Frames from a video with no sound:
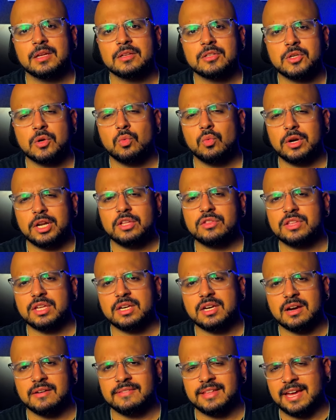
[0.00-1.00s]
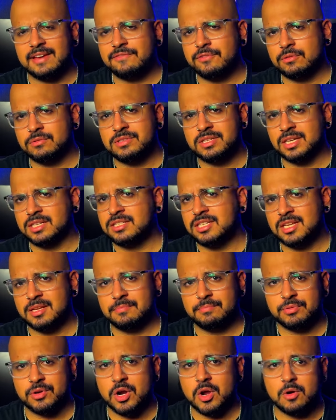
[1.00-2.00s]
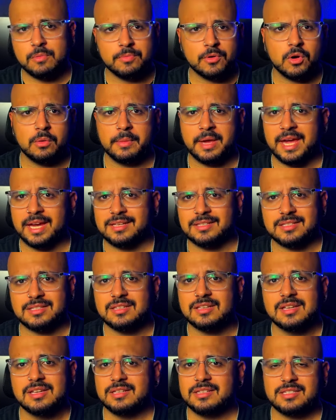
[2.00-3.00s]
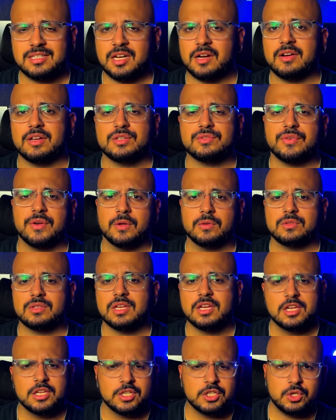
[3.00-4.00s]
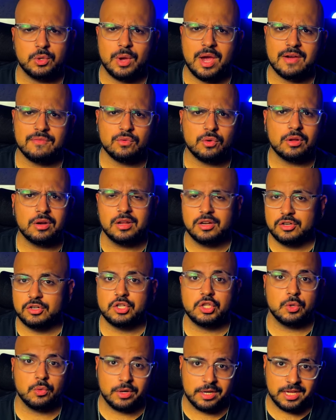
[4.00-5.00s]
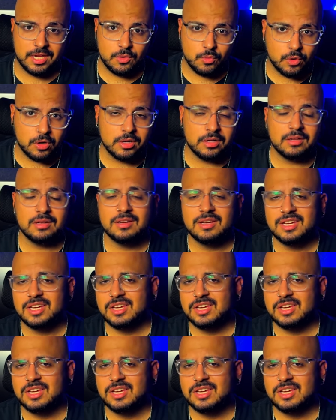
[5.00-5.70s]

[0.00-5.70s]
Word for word: So what do you think of the iPhone sixteen Pro, Pro Max series phones? Do you have one? Do you want to get one?